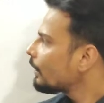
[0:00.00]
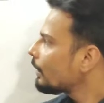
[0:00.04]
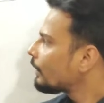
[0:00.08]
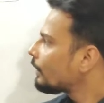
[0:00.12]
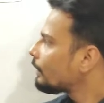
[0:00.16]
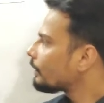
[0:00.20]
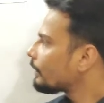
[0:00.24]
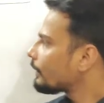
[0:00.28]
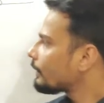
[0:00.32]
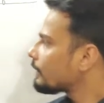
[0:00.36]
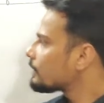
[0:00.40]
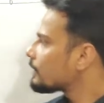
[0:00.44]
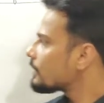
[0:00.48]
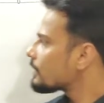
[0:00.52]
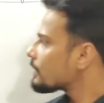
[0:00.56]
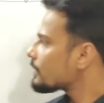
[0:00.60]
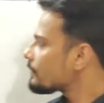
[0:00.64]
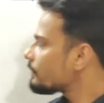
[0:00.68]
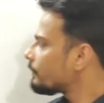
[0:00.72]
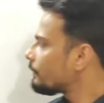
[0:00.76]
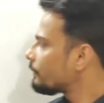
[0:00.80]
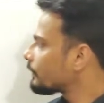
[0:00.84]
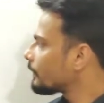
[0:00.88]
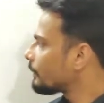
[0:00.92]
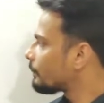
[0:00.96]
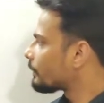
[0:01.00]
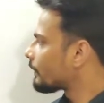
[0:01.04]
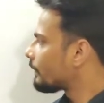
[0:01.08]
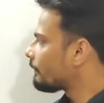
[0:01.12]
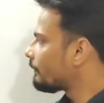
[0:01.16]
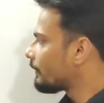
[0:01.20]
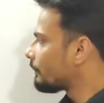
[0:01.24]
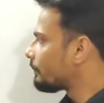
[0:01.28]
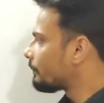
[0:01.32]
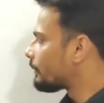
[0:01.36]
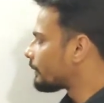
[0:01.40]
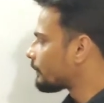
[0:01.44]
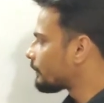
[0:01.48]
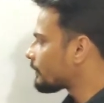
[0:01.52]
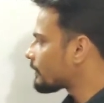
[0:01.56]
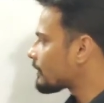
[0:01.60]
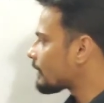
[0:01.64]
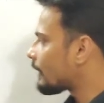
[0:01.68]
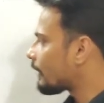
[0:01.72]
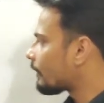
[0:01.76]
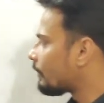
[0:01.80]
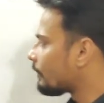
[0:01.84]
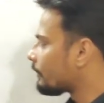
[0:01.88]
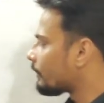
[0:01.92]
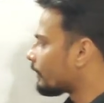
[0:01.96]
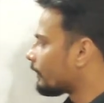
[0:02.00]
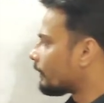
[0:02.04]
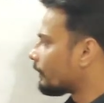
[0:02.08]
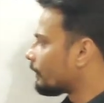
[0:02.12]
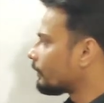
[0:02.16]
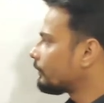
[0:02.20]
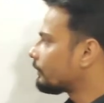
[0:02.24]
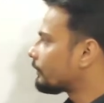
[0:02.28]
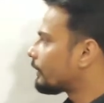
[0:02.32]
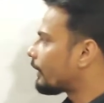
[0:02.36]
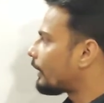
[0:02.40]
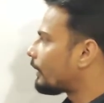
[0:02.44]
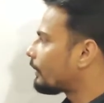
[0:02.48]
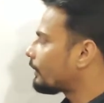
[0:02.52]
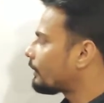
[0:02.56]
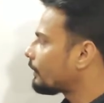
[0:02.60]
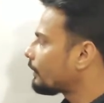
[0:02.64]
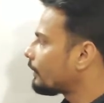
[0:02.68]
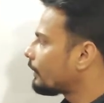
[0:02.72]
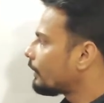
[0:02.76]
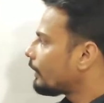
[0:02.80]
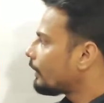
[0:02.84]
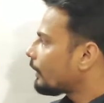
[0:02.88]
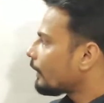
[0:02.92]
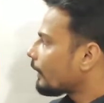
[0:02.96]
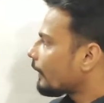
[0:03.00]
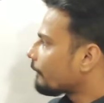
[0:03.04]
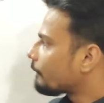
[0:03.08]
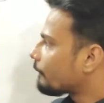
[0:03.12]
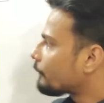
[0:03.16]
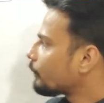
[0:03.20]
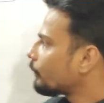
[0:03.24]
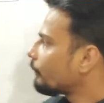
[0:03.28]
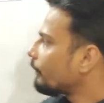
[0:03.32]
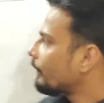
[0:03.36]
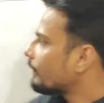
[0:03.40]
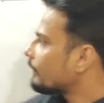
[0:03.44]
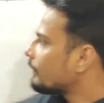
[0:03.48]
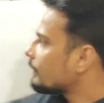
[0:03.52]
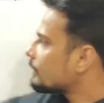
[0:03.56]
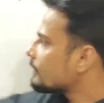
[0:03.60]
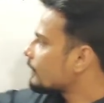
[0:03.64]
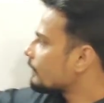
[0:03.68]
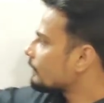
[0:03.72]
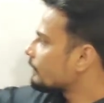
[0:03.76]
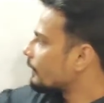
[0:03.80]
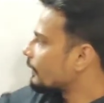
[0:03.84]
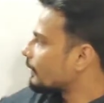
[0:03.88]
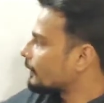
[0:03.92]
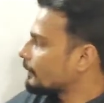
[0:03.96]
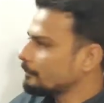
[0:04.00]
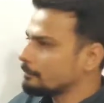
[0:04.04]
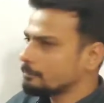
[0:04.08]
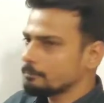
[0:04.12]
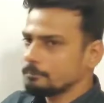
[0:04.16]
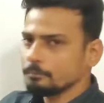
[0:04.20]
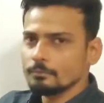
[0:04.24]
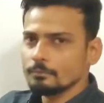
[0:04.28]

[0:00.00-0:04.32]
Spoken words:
Okay, just for the briefing purpose, I'm going to tell you that if two vectors are there,